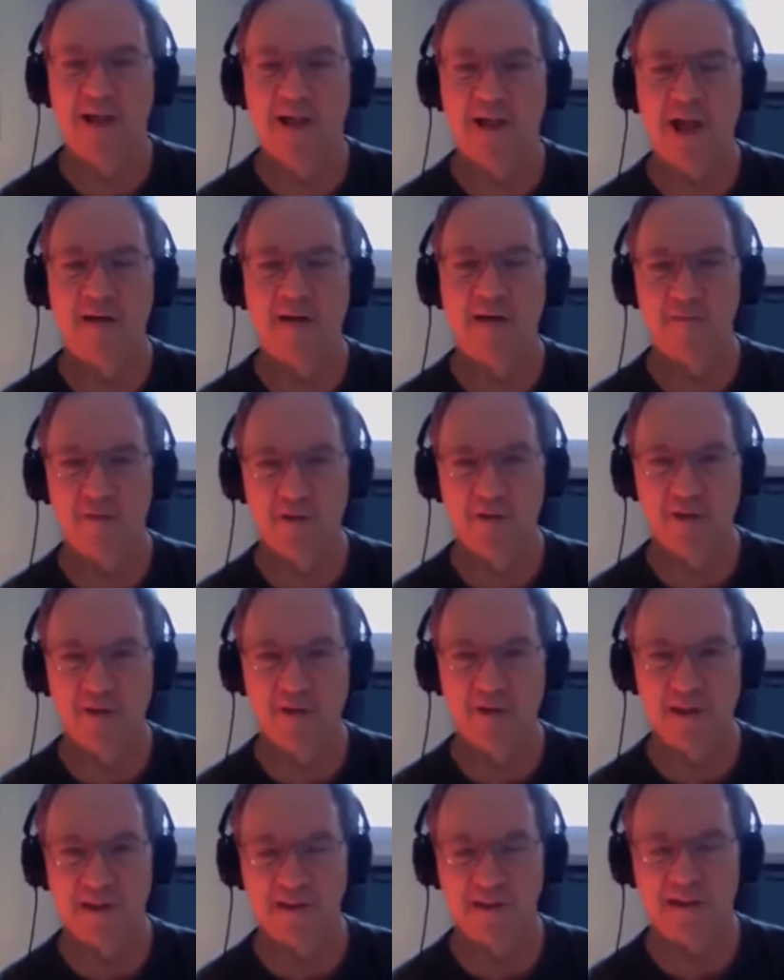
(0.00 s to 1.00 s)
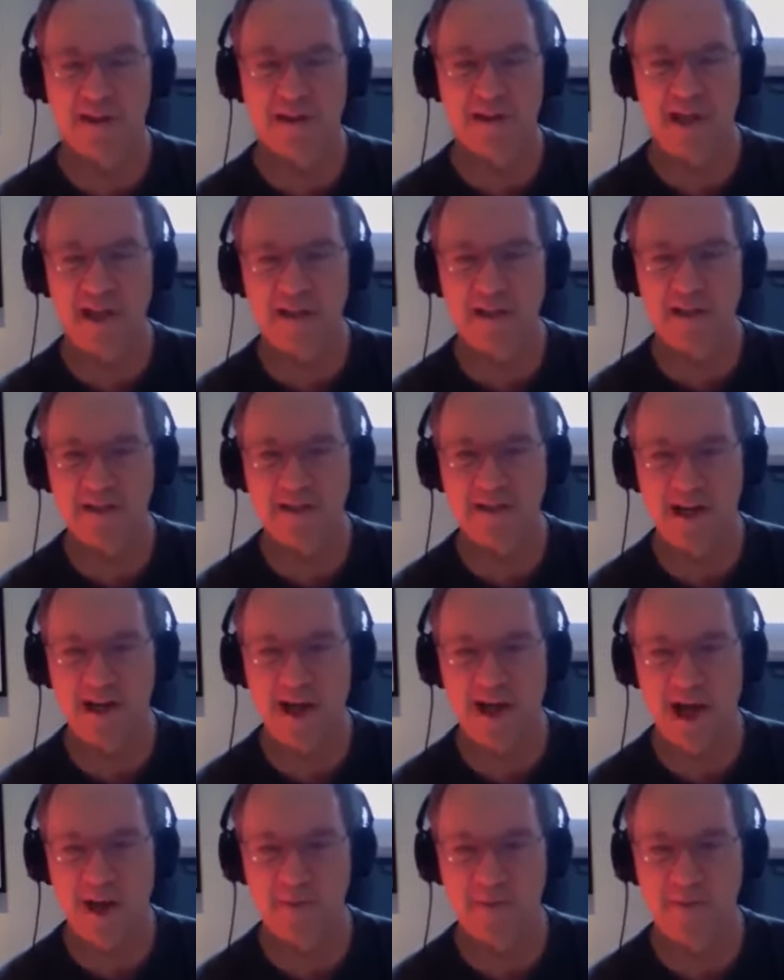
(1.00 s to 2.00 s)
and rules that they set
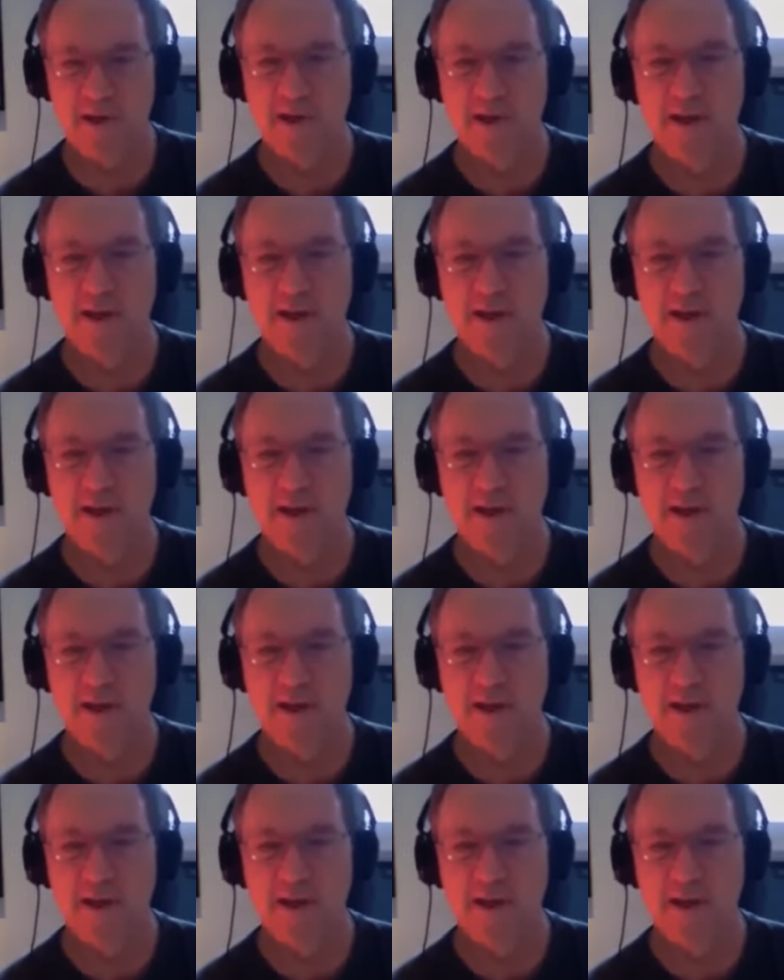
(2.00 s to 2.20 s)
up